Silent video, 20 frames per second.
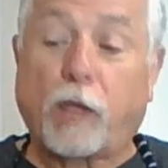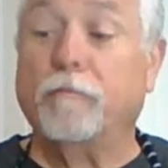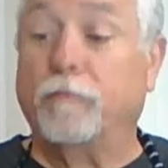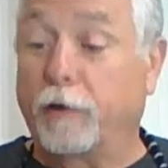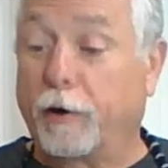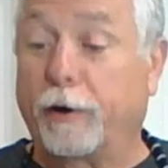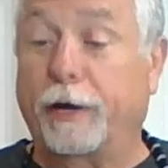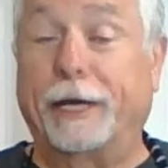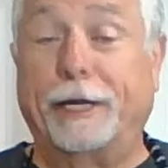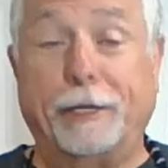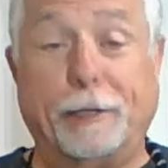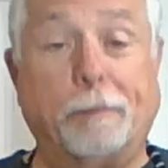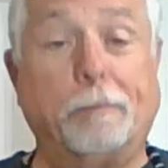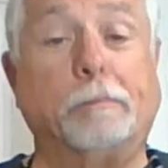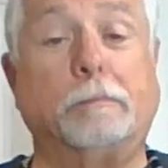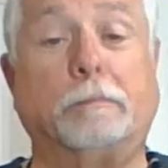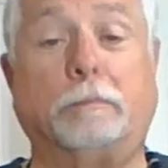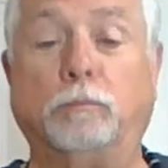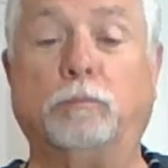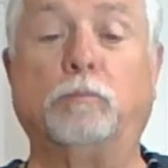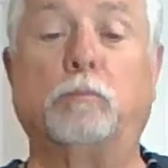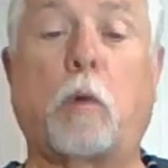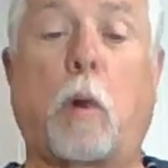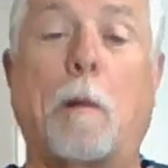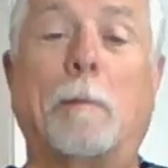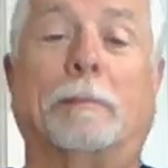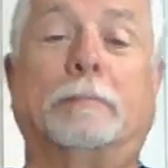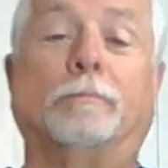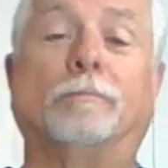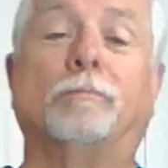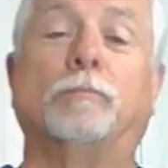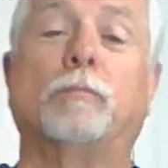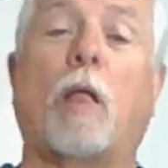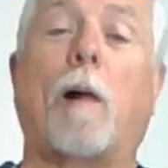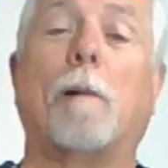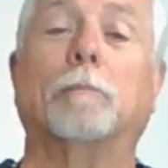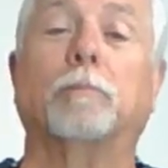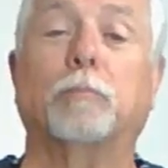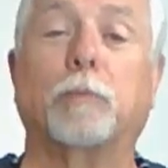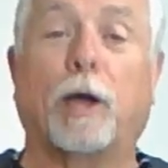Very good.
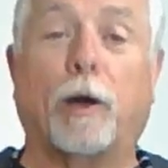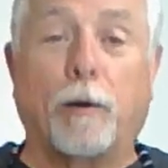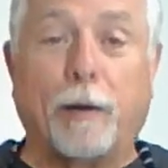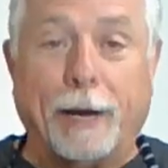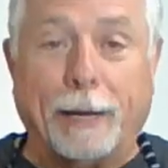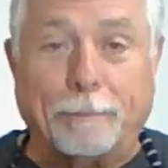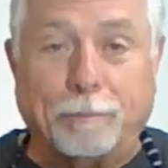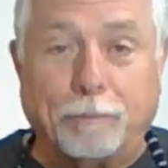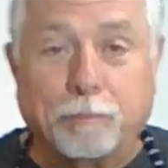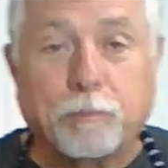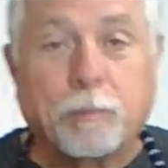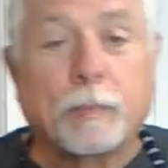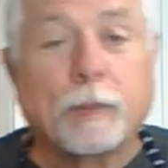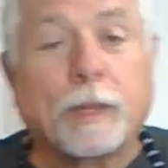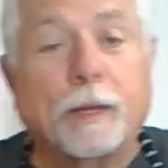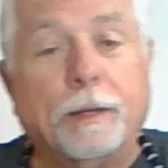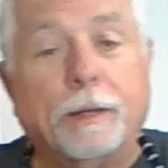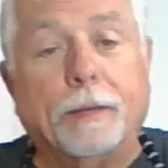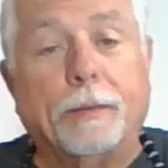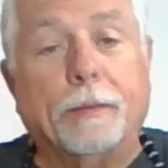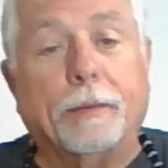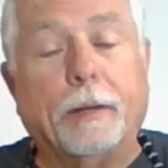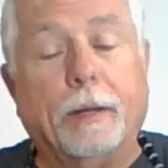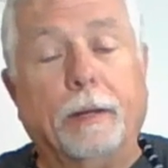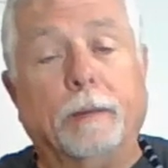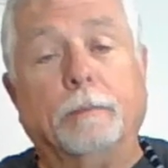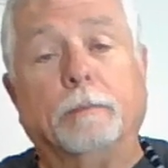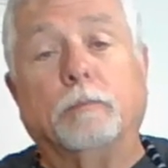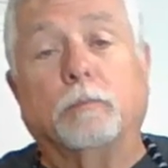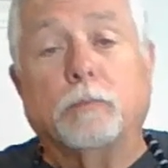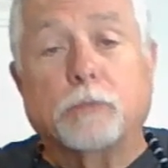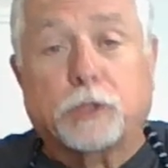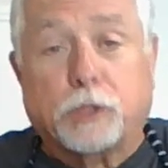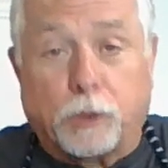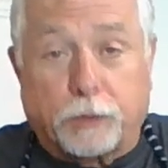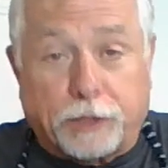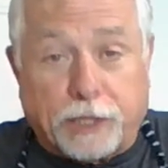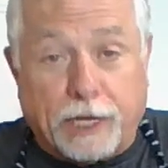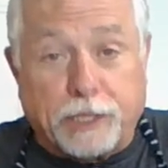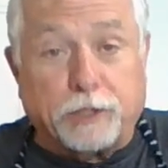All right.
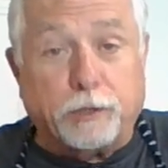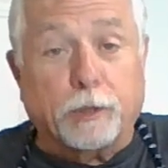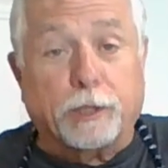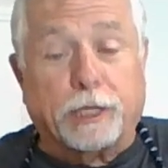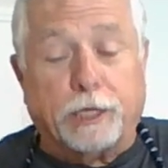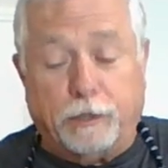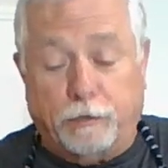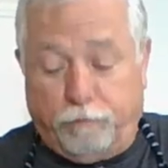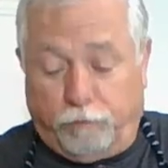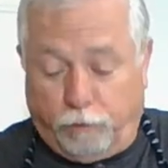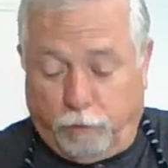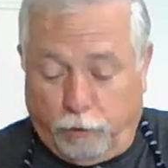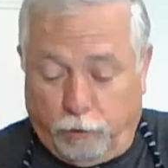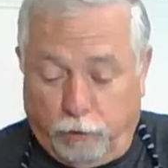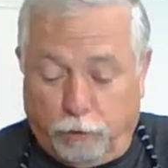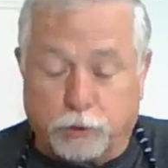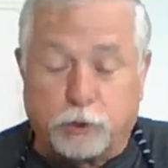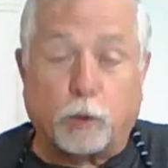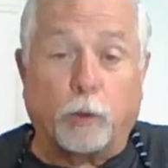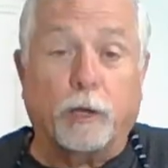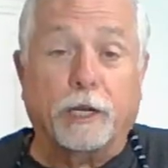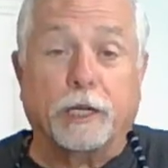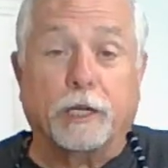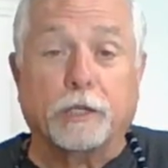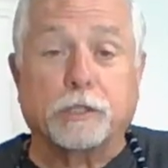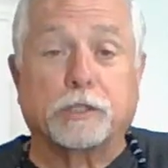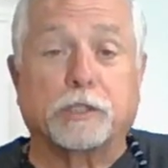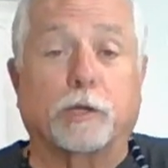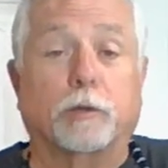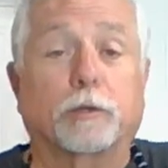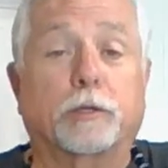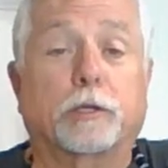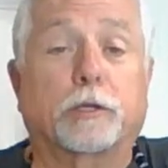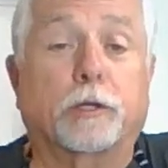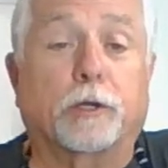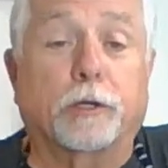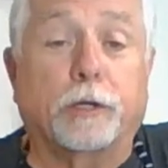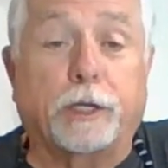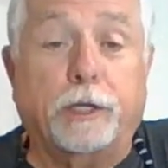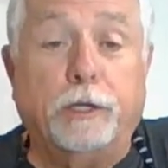So thank you again for joining us on
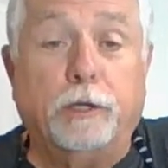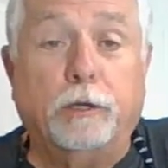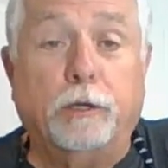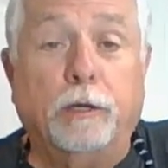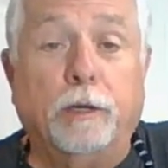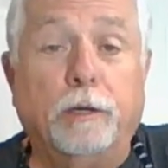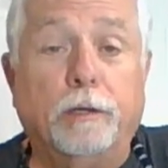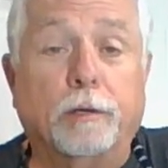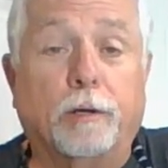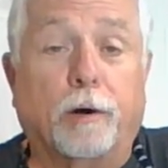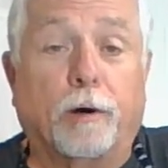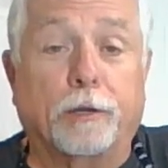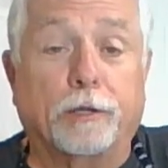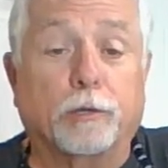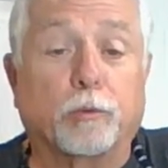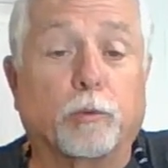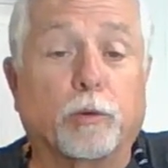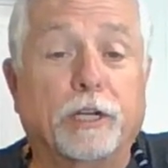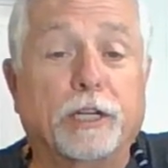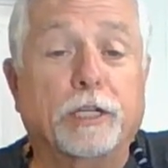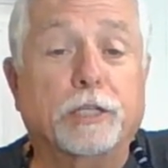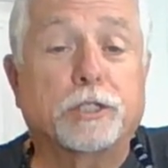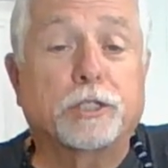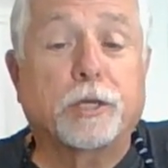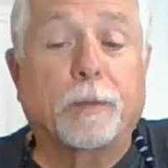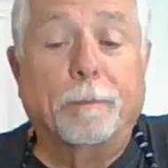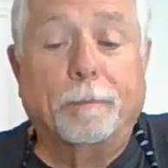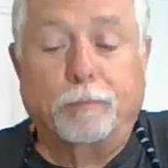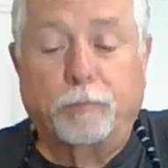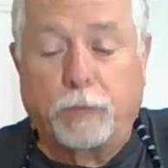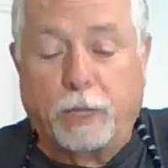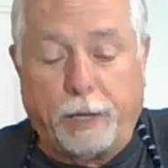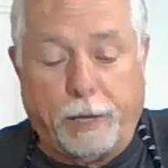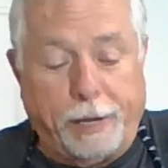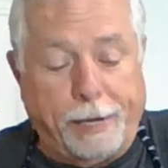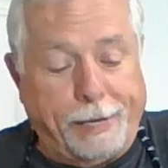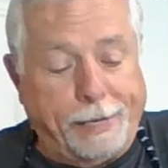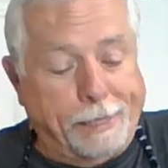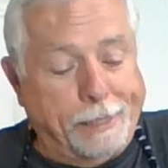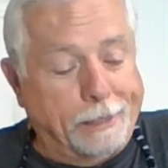Cooking on the Ridge.
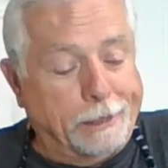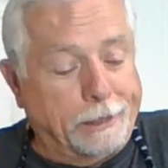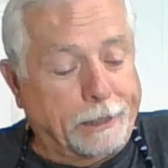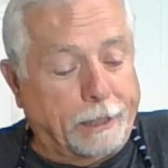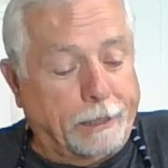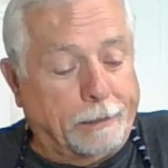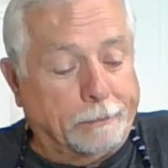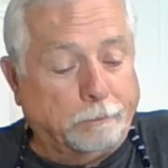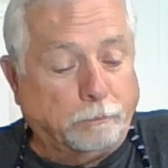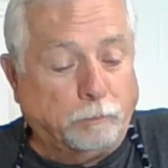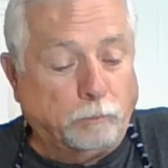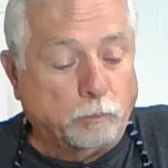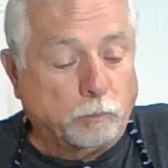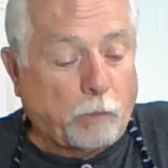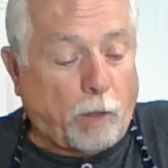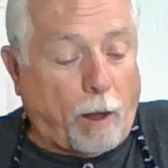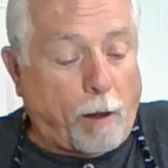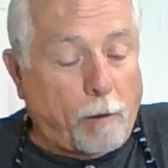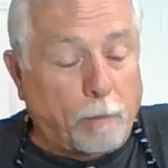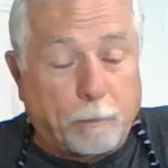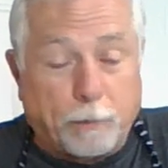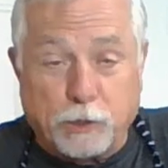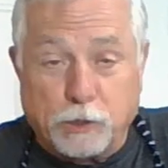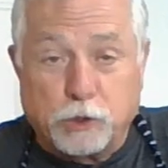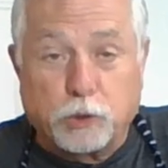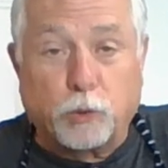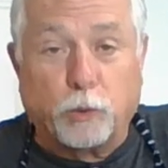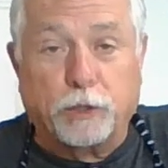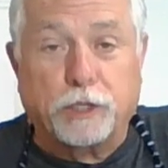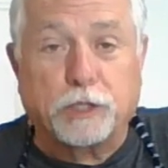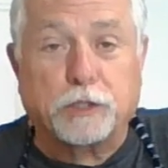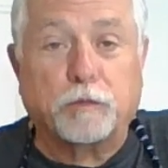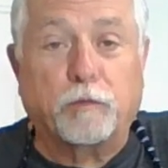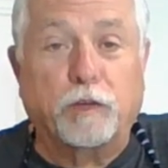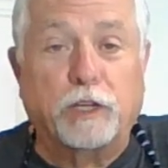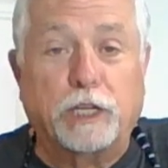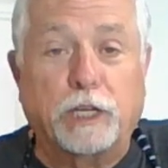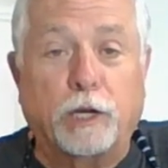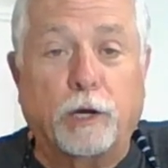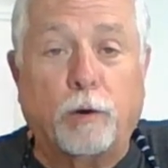And I hope you enjoyed this
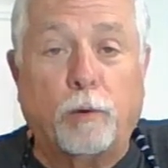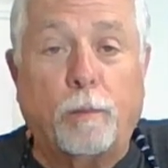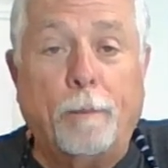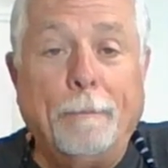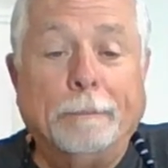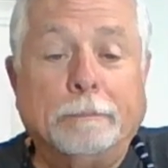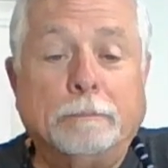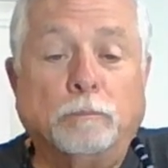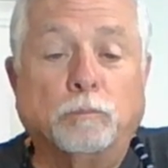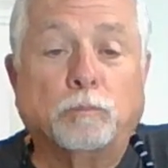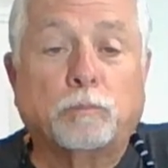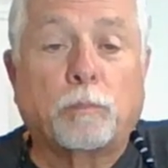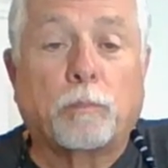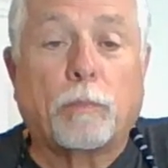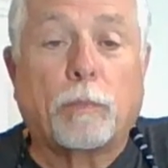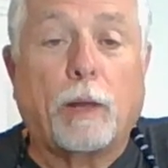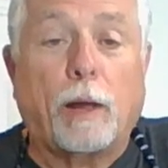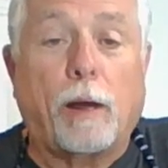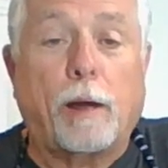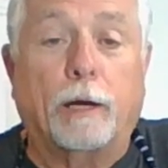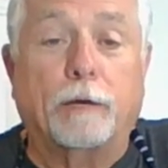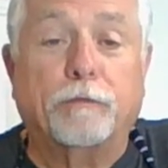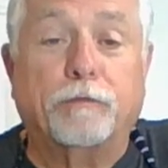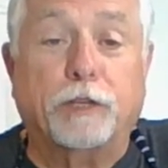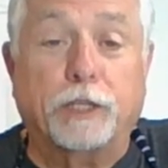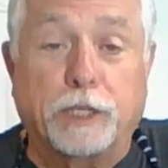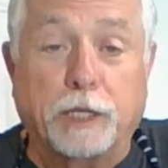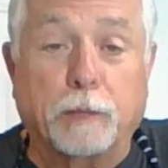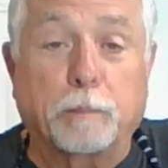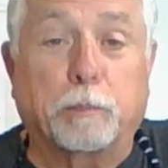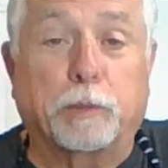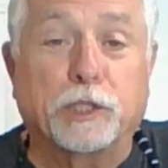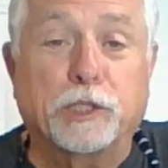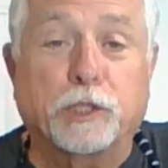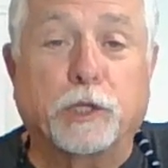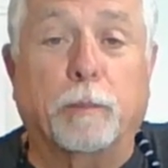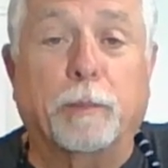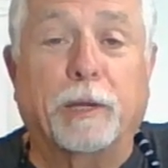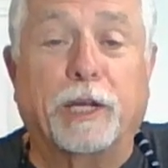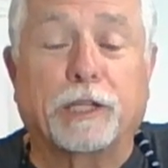video. If you did,
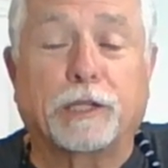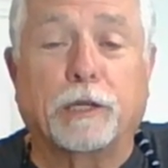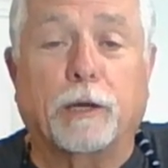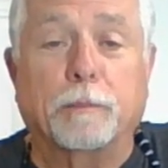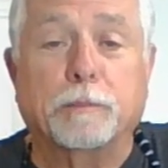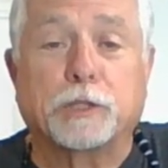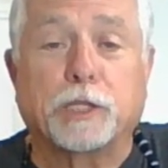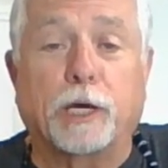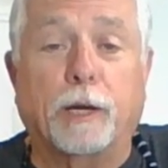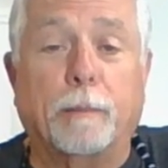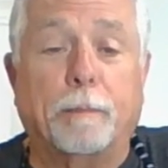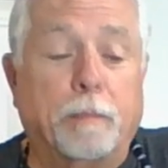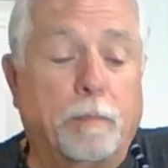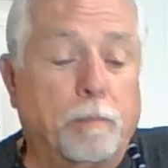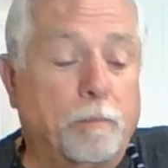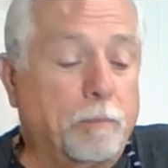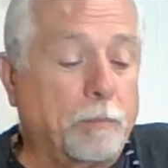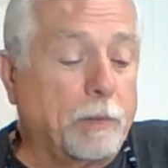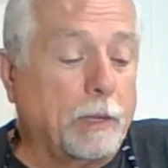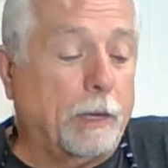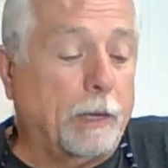please give me a thumbs up.